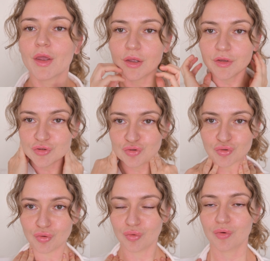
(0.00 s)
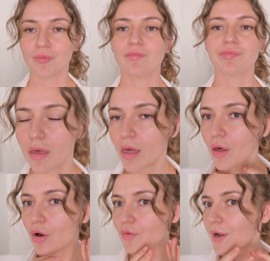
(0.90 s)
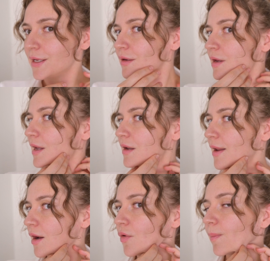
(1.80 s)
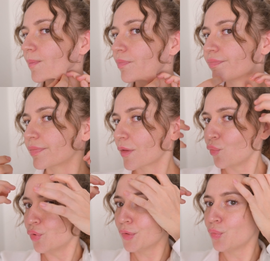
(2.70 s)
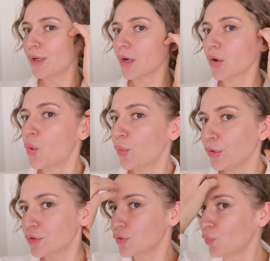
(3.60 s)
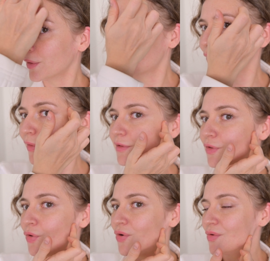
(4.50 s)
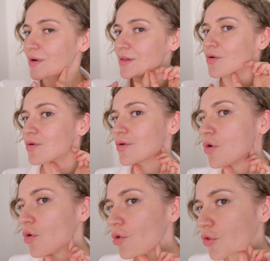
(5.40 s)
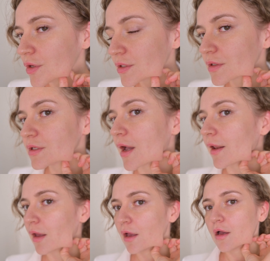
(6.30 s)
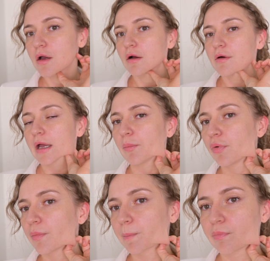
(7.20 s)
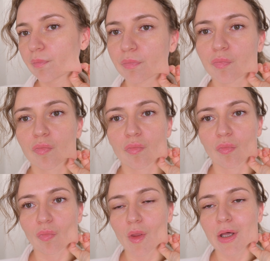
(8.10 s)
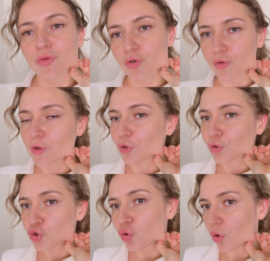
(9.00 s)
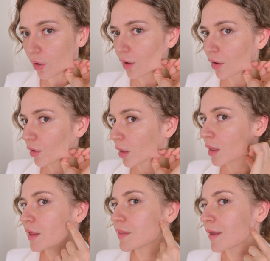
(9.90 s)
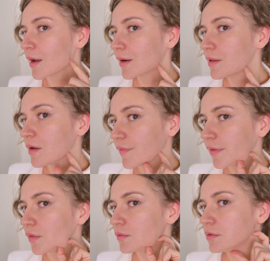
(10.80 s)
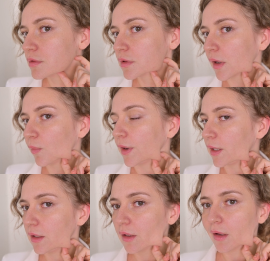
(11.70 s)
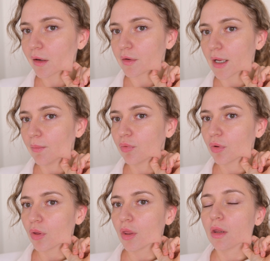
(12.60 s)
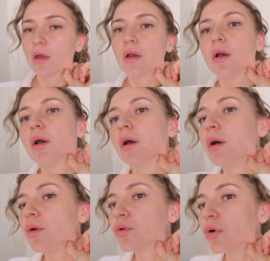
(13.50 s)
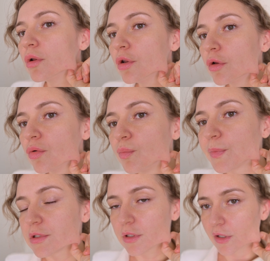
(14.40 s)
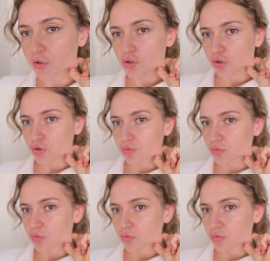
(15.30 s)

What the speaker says: And stroke. All right, and now what we are going to do, we're going to go along all this side. Grab under the jaw in the angle of humerus, somewhere here. Grab, roll, massage.